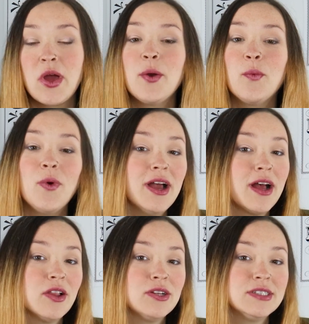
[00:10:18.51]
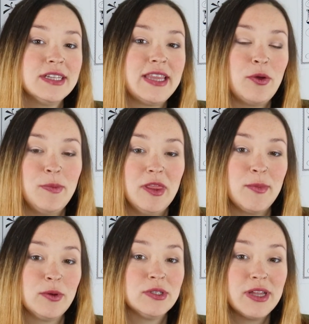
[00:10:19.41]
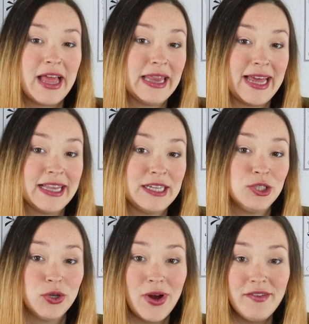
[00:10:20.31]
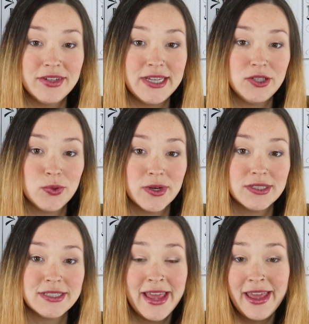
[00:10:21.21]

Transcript: and what colors that they would be the most likely to gravitate towards,